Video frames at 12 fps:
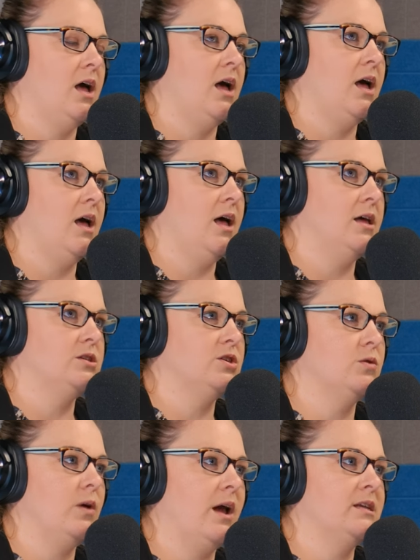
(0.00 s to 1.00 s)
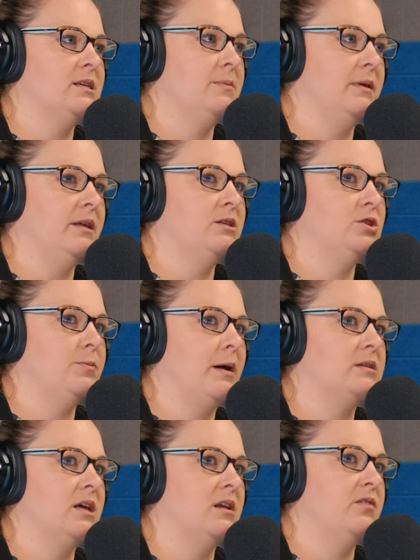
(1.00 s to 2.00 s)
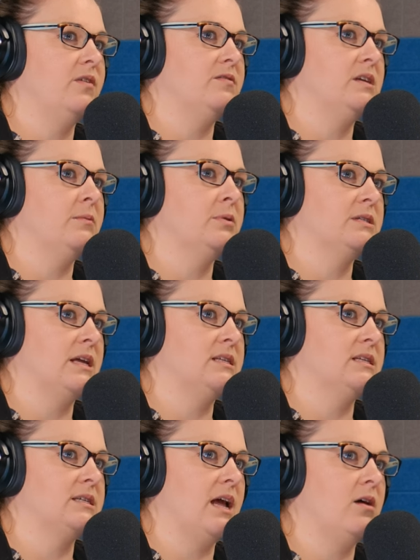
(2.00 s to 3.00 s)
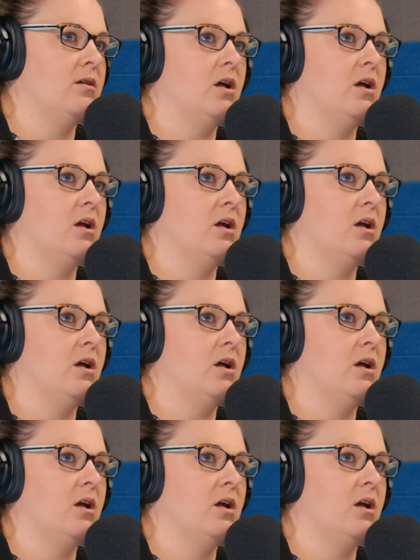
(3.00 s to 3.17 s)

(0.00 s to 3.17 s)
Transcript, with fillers: So I typically do about 10 to 15% discount